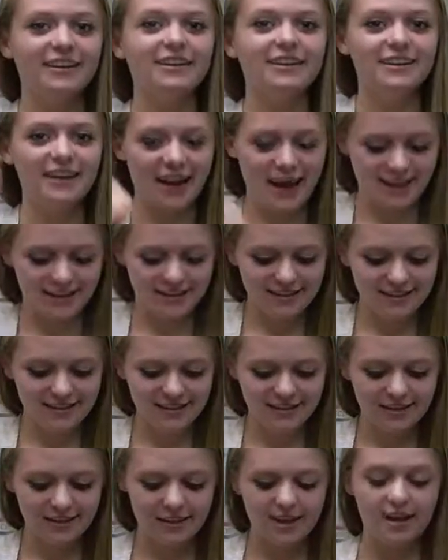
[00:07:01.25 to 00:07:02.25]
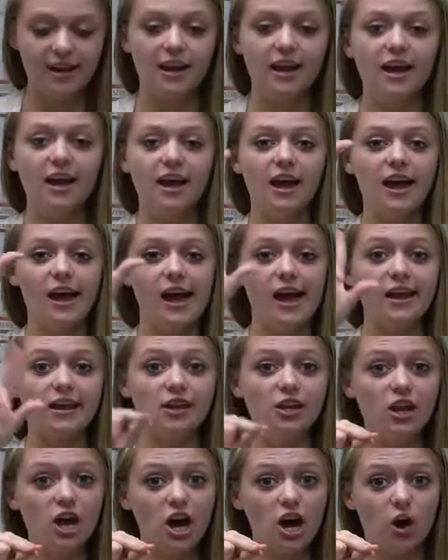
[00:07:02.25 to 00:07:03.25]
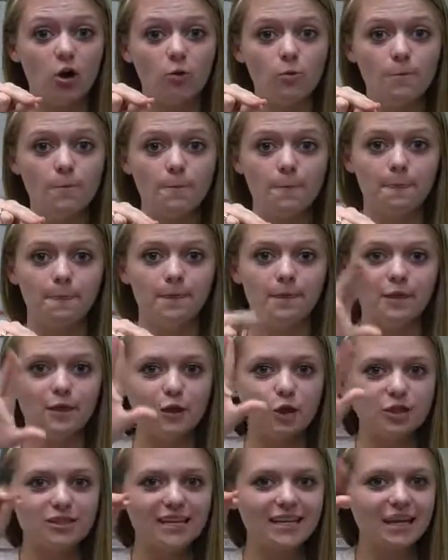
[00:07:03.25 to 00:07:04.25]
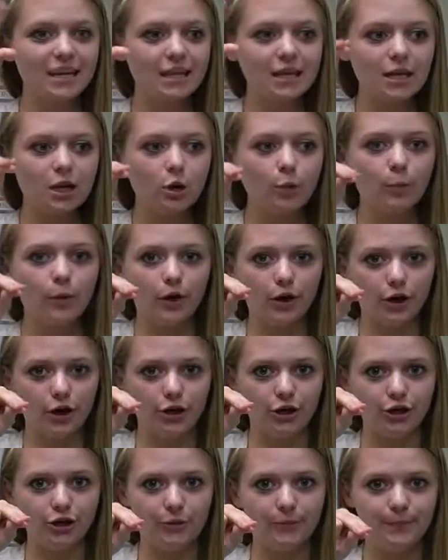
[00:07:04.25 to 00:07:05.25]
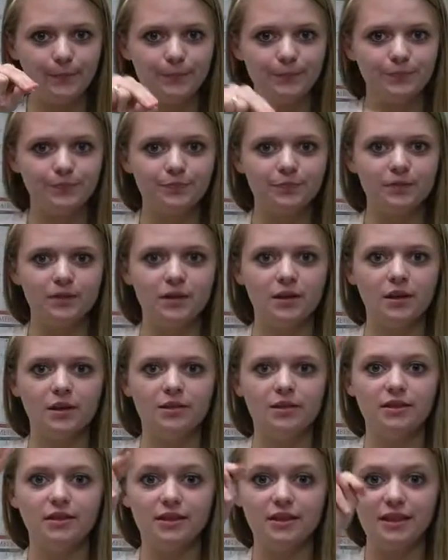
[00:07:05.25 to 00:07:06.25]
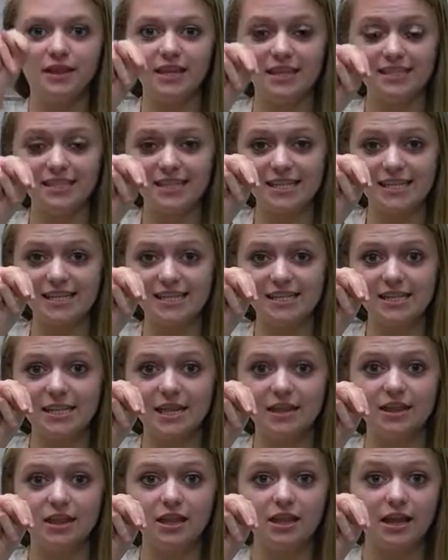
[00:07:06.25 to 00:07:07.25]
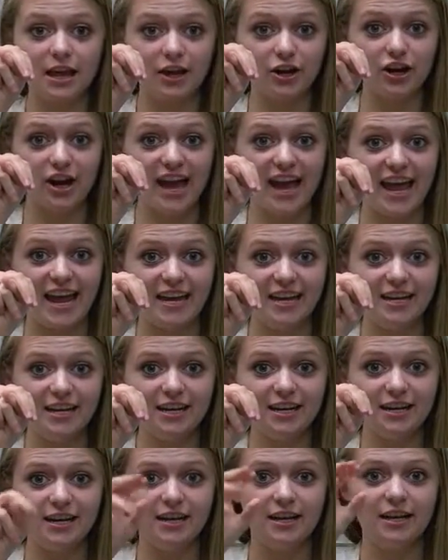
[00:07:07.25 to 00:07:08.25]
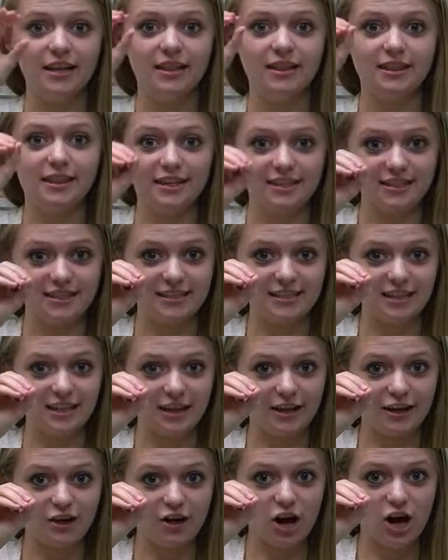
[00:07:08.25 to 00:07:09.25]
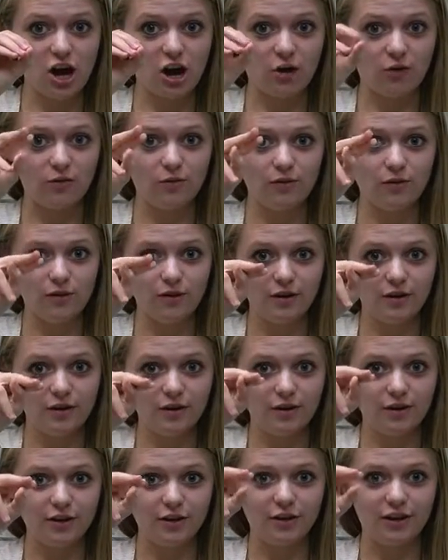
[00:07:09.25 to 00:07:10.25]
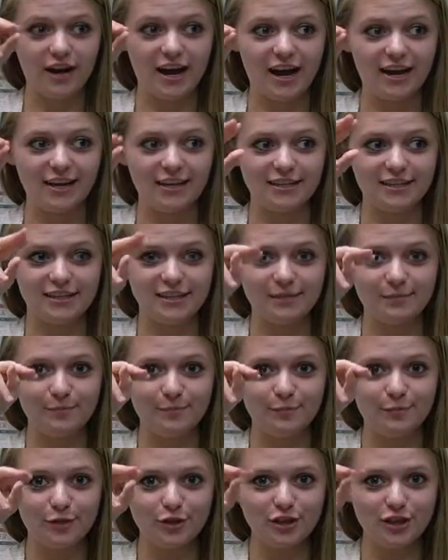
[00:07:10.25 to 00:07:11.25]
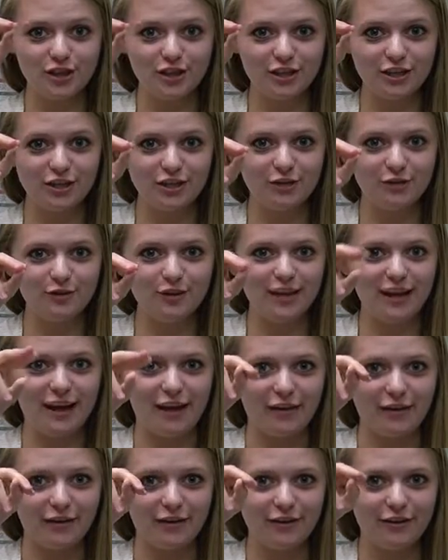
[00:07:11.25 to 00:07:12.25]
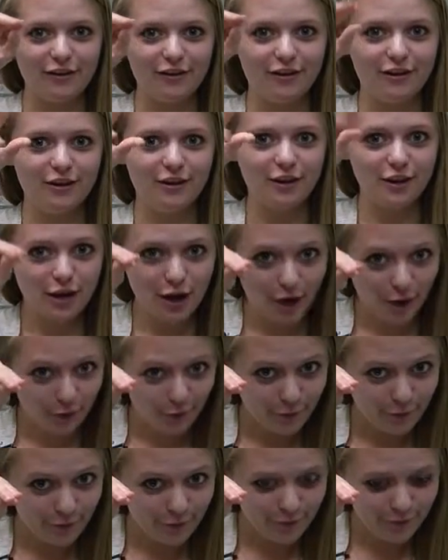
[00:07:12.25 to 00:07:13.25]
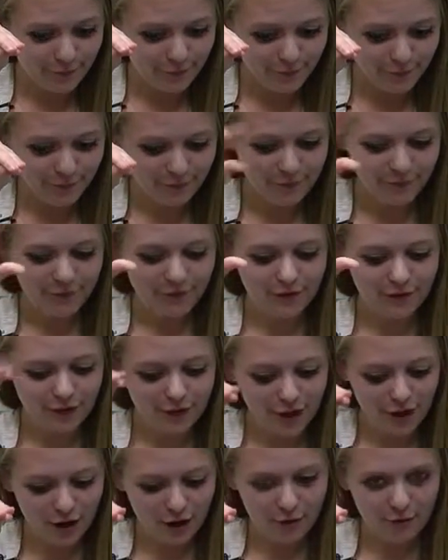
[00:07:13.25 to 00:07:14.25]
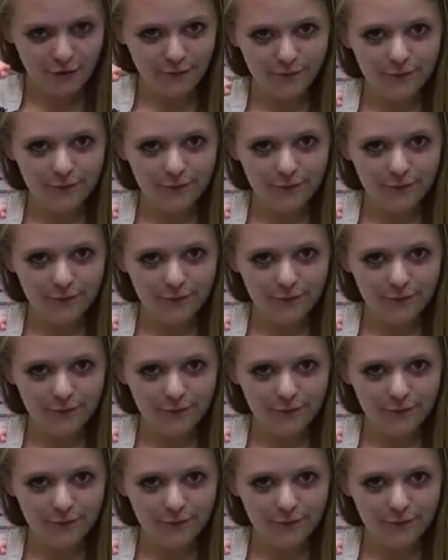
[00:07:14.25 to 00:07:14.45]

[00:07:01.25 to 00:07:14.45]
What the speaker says: Yes. And no looks like a little bird. This is the letter N. This is the letter O. You're kind of smushing the two together. No. No.